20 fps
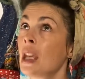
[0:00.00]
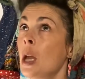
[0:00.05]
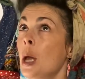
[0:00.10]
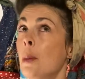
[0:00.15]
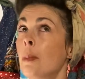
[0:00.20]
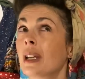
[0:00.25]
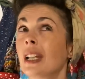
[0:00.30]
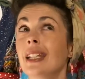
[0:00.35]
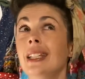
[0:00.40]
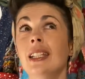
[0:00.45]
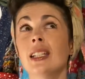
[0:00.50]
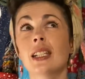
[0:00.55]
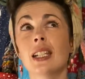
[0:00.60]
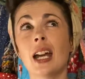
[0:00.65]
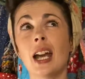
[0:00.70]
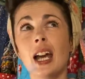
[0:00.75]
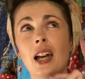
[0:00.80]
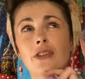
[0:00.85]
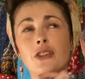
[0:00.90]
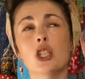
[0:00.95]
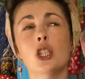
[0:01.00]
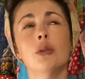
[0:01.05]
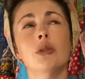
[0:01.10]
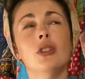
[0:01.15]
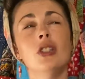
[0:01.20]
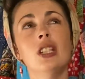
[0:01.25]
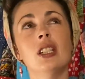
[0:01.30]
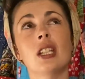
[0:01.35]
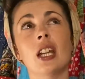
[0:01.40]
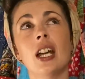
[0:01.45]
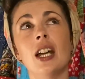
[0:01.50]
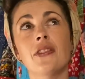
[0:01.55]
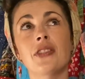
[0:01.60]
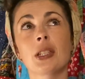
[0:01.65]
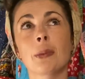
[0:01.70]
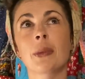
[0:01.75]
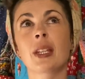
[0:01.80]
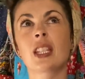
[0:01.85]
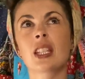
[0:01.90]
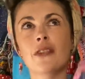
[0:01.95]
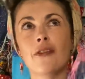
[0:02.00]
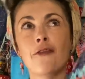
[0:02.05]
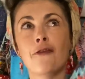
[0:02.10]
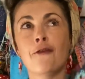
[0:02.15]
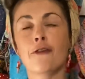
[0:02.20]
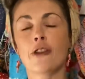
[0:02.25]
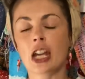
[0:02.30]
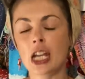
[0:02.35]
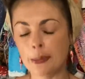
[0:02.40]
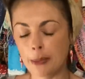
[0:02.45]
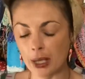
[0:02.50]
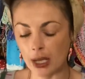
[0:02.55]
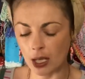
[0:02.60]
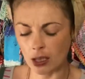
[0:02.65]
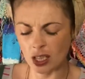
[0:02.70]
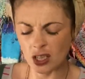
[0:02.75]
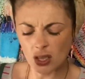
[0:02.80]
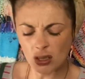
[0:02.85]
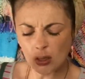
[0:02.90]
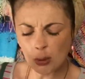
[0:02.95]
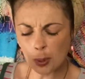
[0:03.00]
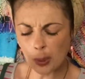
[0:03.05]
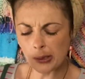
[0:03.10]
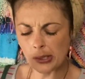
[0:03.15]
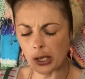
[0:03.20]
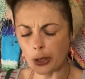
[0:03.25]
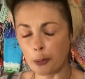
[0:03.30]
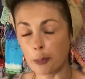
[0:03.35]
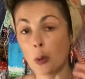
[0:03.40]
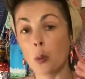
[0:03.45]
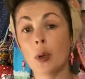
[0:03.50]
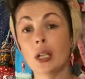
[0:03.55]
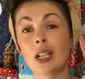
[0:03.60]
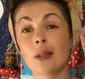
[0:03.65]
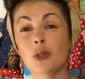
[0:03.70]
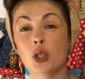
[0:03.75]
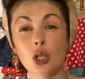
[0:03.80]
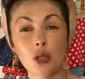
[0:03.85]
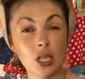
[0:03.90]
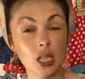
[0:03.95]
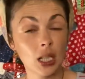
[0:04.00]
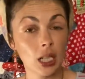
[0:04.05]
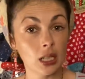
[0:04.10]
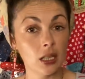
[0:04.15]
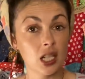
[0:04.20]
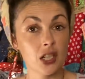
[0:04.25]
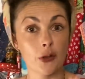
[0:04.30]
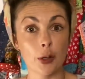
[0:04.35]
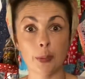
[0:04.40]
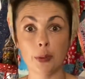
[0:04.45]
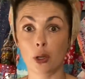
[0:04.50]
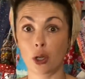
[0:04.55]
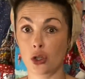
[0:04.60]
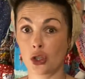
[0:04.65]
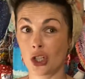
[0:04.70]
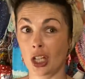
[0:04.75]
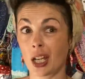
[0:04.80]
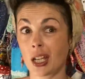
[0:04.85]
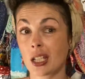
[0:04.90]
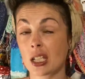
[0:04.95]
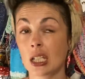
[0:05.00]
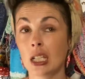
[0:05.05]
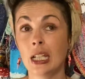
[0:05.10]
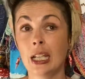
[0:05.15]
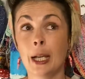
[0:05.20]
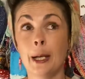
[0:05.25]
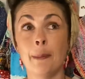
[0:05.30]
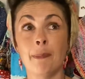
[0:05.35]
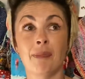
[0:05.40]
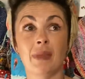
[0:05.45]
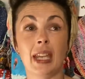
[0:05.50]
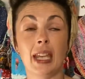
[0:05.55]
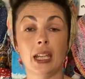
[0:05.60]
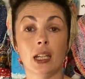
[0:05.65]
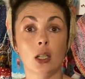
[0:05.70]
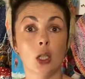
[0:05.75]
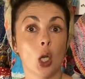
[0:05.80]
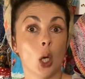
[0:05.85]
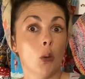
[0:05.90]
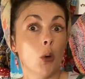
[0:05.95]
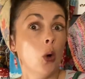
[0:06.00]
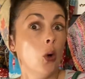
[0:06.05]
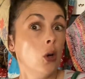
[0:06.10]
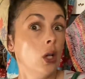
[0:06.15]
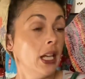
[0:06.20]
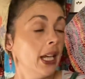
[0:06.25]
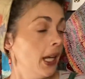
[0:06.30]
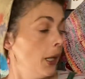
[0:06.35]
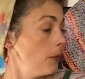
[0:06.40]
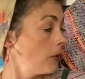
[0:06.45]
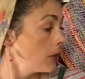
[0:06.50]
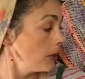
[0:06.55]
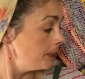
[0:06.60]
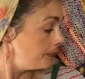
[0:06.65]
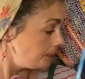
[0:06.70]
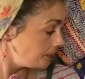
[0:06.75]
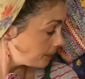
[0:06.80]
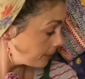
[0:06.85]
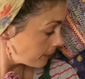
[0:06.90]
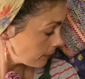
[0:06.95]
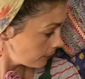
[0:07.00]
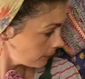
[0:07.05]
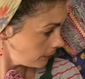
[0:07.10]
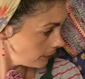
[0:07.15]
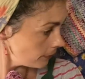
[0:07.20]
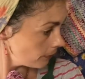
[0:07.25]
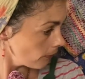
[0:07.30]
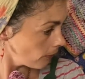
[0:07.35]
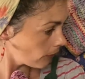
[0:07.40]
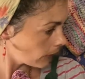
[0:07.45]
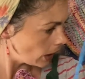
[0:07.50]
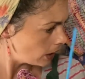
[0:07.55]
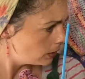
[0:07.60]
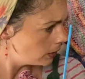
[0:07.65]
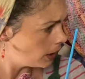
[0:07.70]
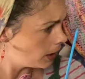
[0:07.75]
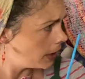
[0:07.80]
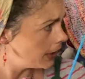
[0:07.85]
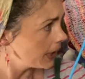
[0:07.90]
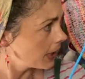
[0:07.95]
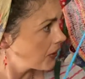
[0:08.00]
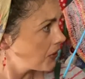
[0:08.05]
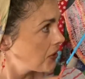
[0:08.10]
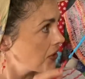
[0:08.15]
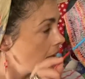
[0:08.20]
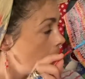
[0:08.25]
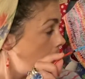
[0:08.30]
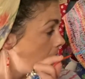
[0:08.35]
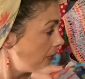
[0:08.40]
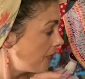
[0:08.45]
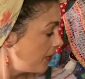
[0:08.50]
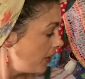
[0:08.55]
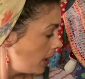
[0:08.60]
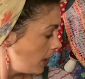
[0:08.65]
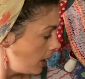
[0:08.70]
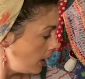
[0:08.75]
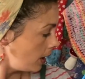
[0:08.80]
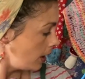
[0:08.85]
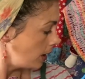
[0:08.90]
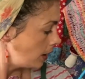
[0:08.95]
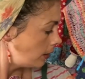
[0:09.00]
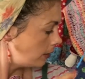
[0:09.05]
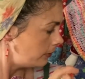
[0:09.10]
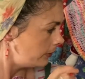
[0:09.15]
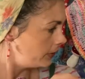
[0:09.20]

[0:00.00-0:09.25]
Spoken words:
but I needed to have, do you know when you need to have something to frame it in? I don't know about you, but when I'm choosing colours for a project, it could go all out, like something